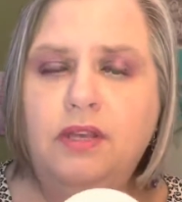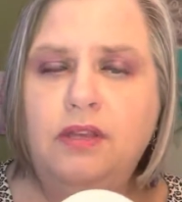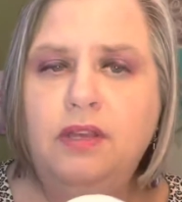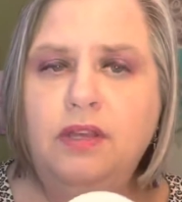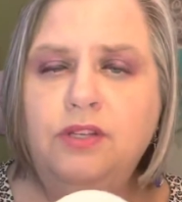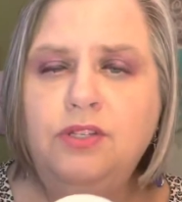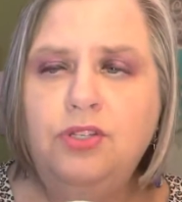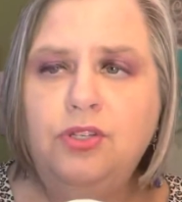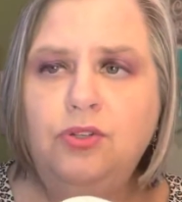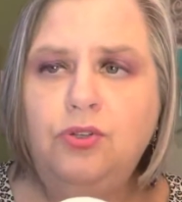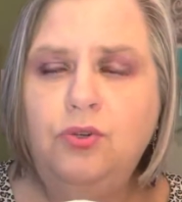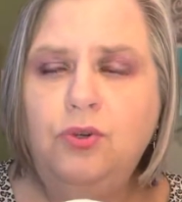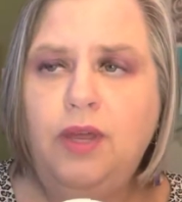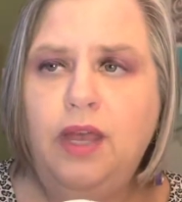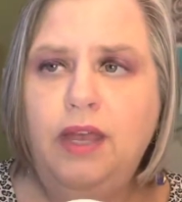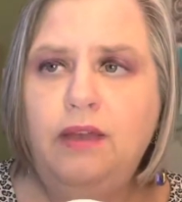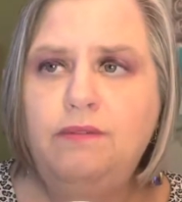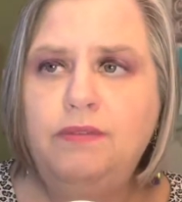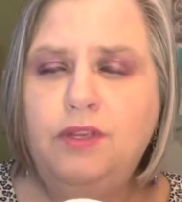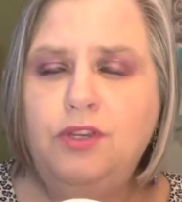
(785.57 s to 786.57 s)
Until you
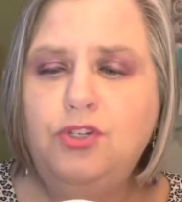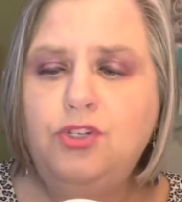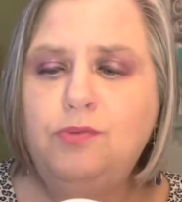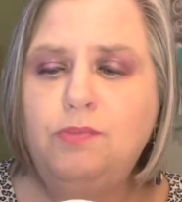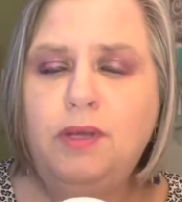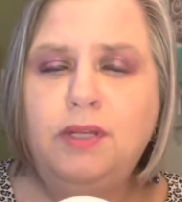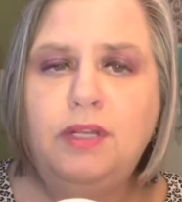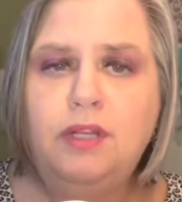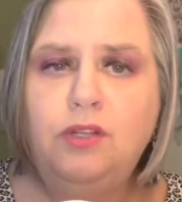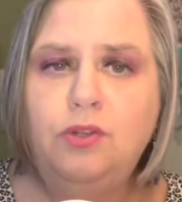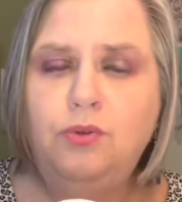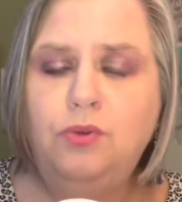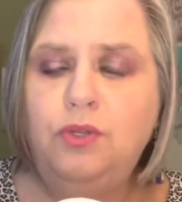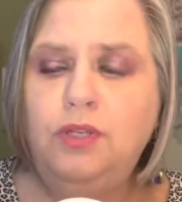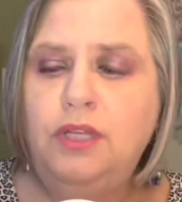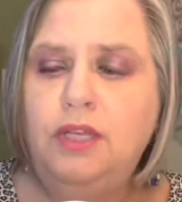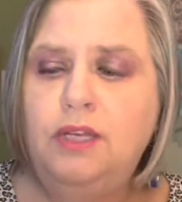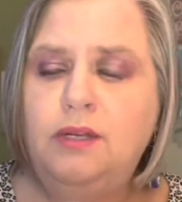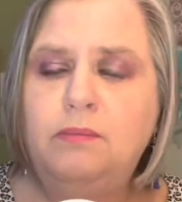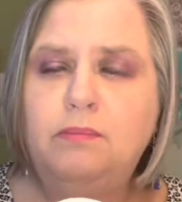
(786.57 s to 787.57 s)
have these, you might not know you
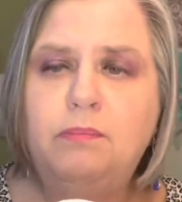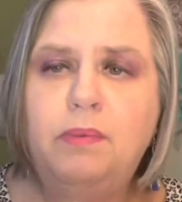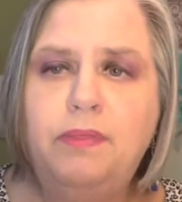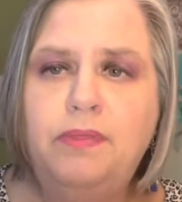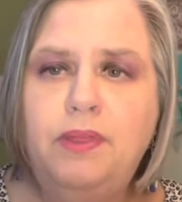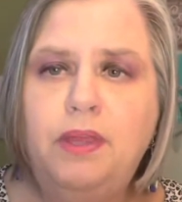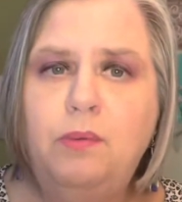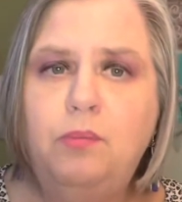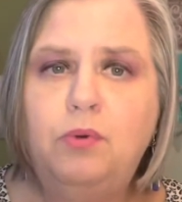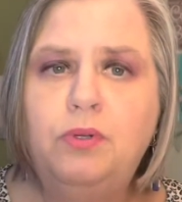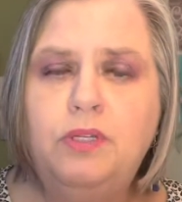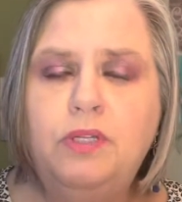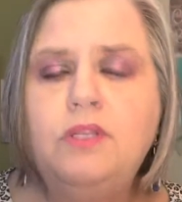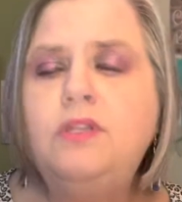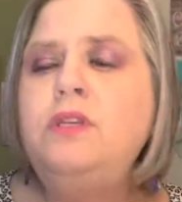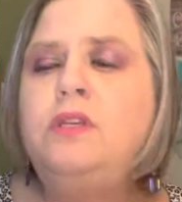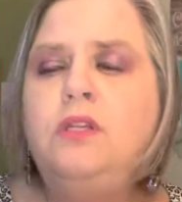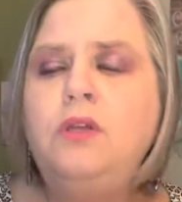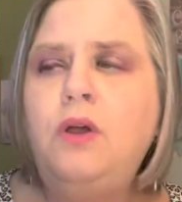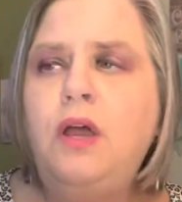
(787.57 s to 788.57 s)
need them, but they will,
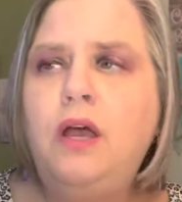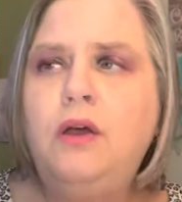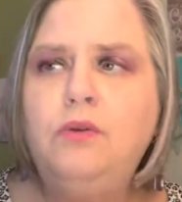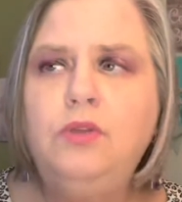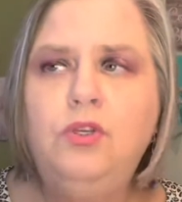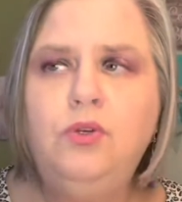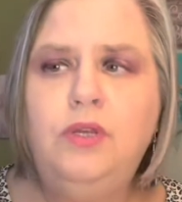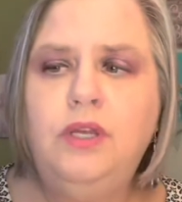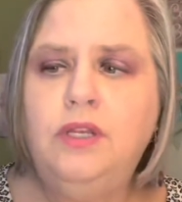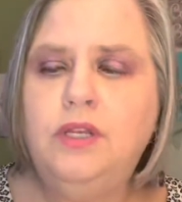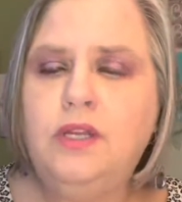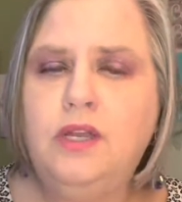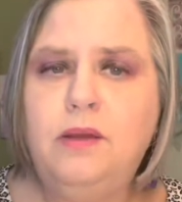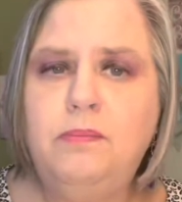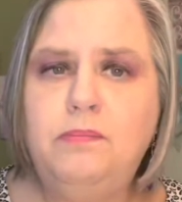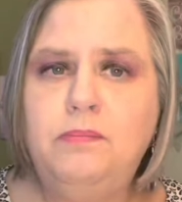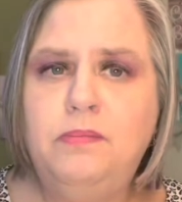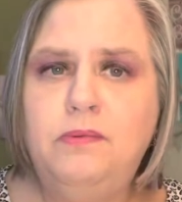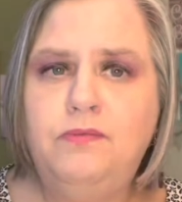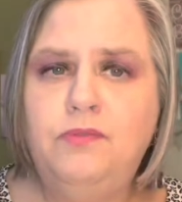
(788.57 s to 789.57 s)
you know how you get a
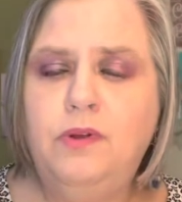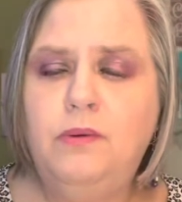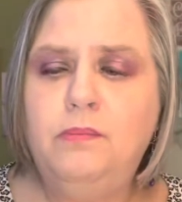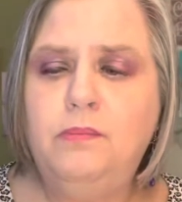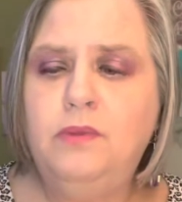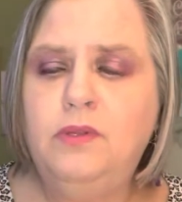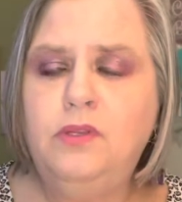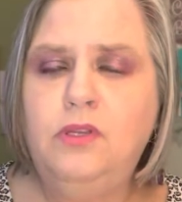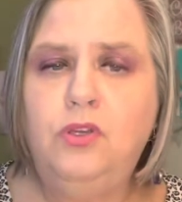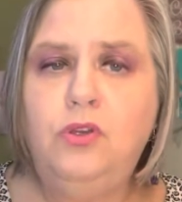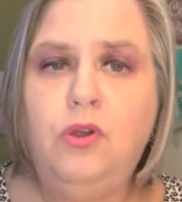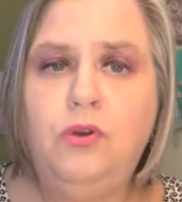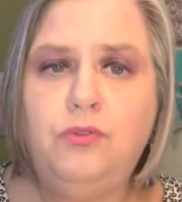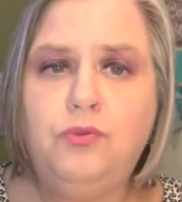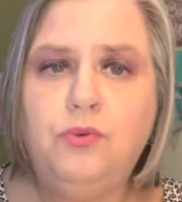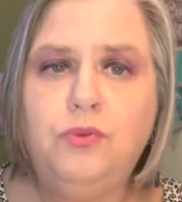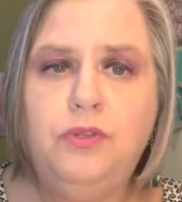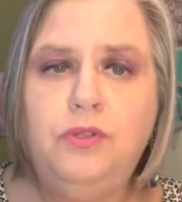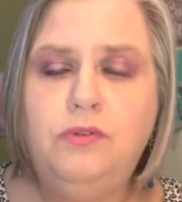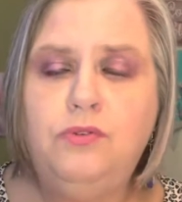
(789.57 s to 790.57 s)
cup from, you go
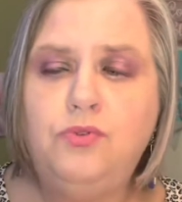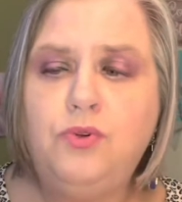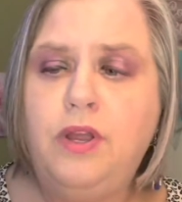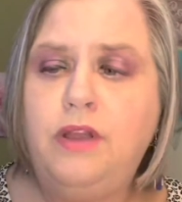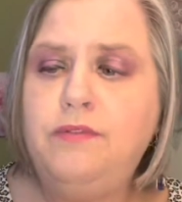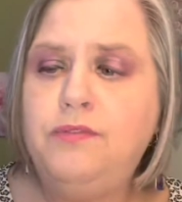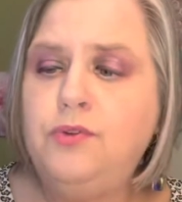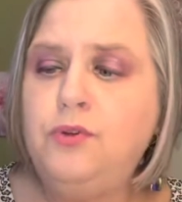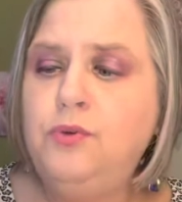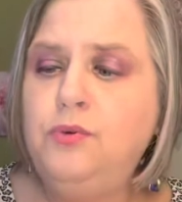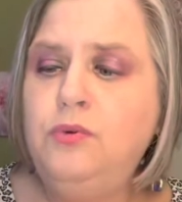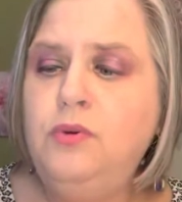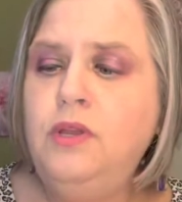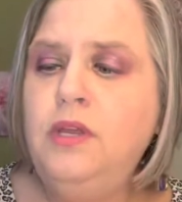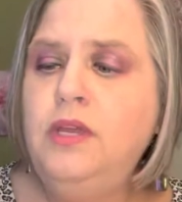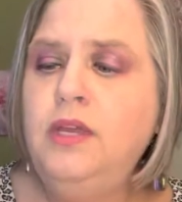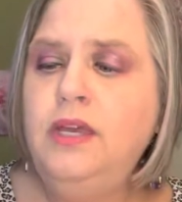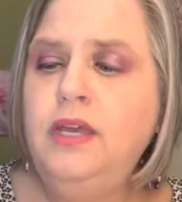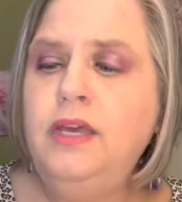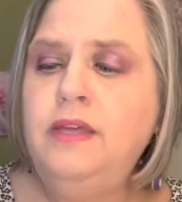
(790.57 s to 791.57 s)
through the drive-thru
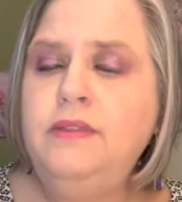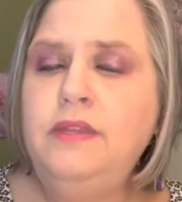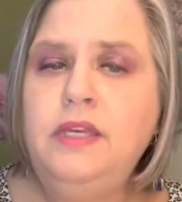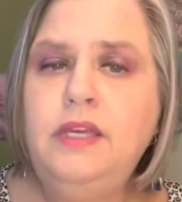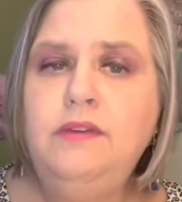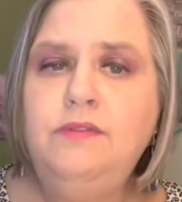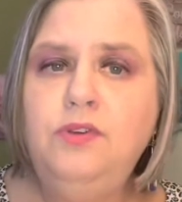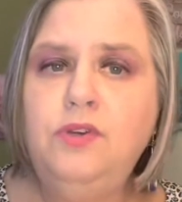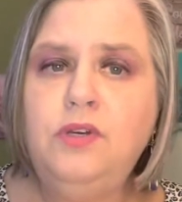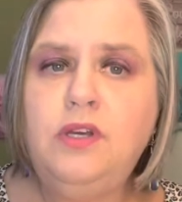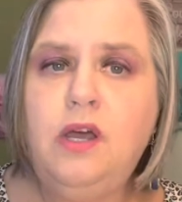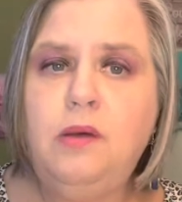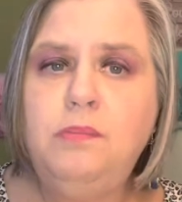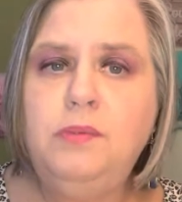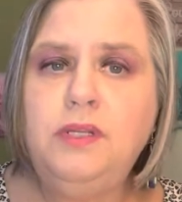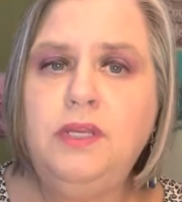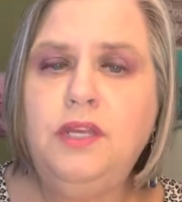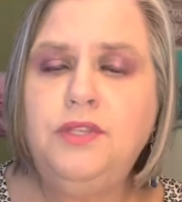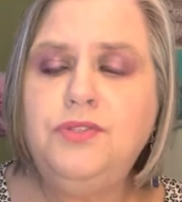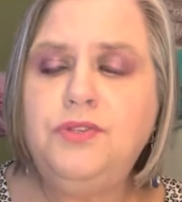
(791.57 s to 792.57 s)
and they give you a cup
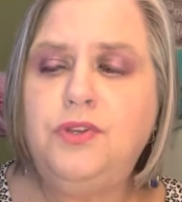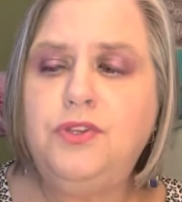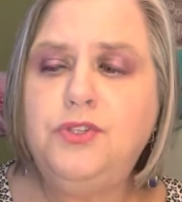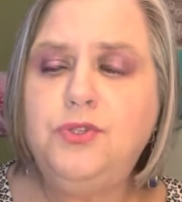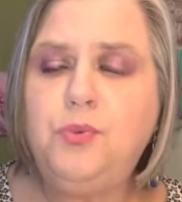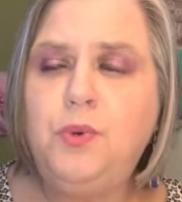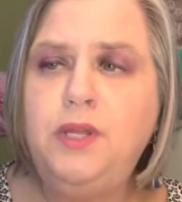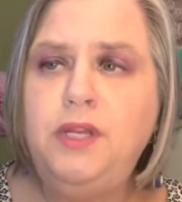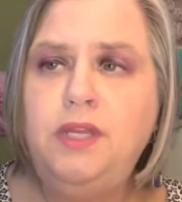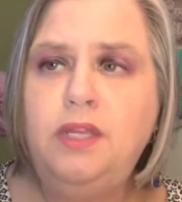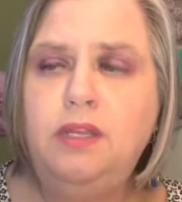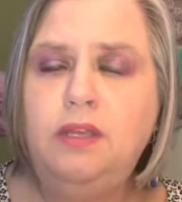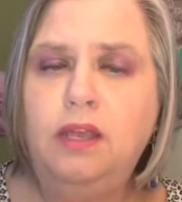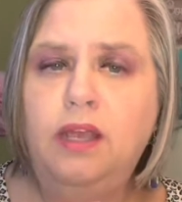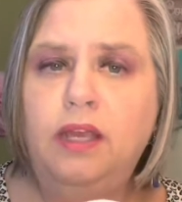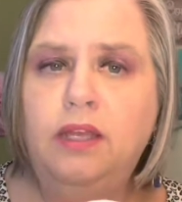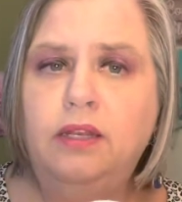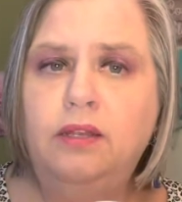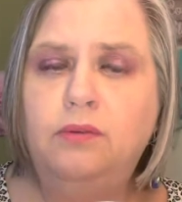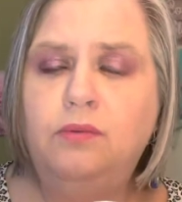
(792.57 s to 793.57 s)
and it gets all sweaty
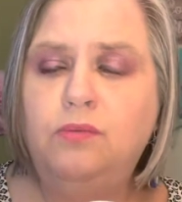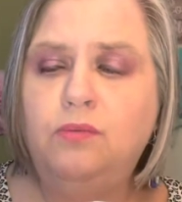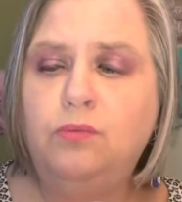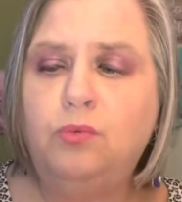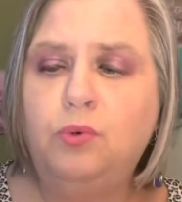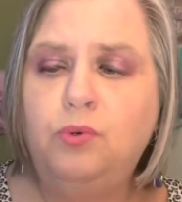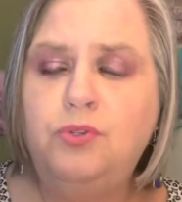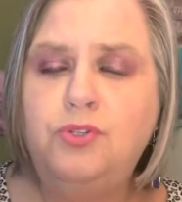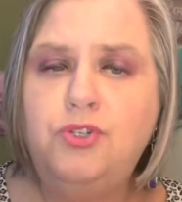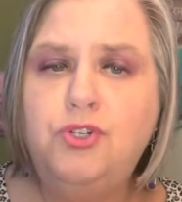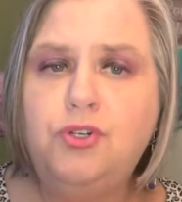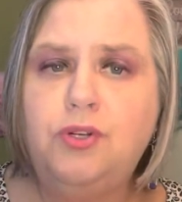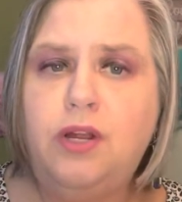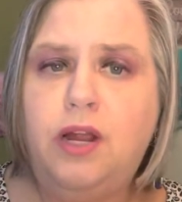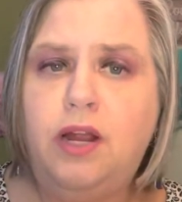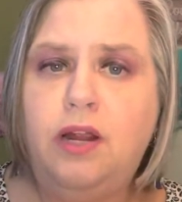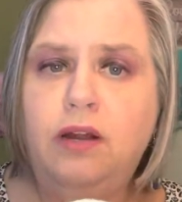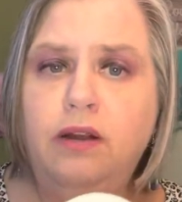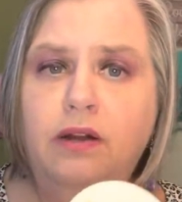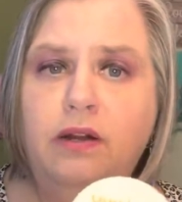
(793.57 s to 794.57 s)
and it ruins your
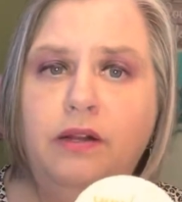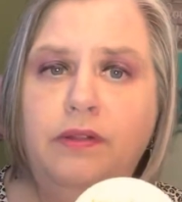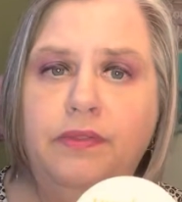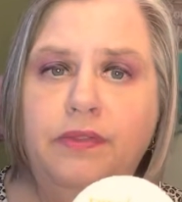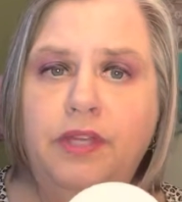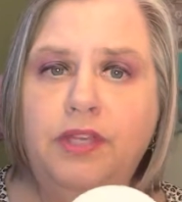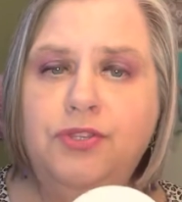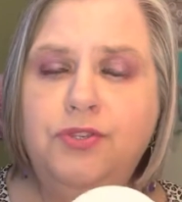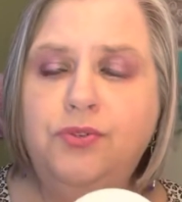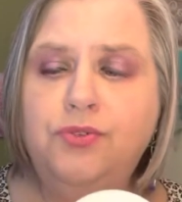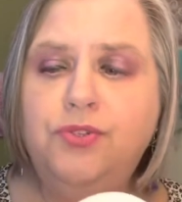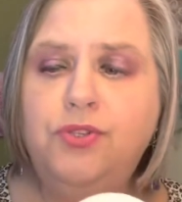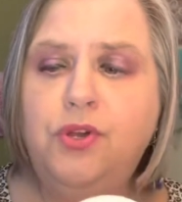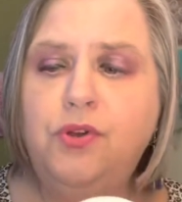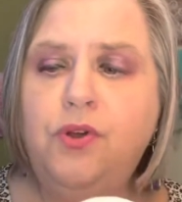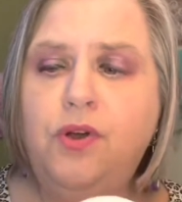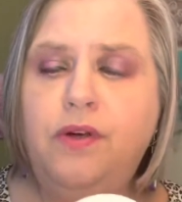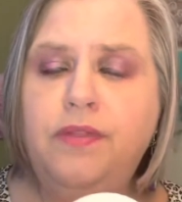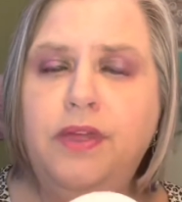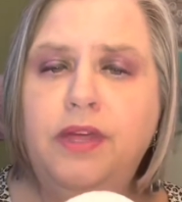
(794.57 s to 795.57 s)
car? These will
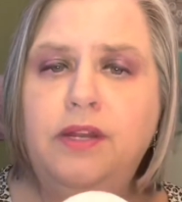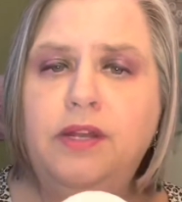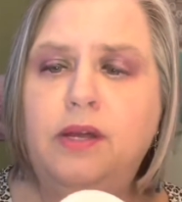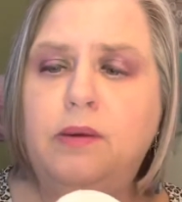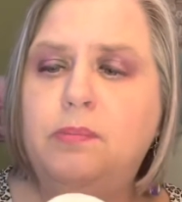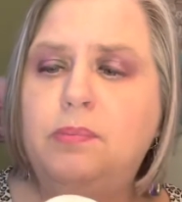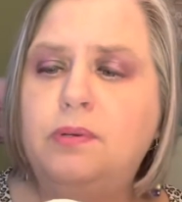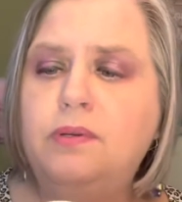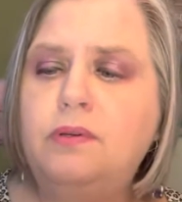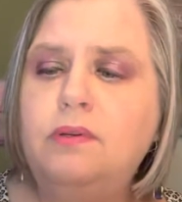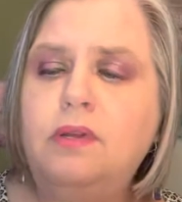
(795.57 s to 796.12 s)
soak all that up.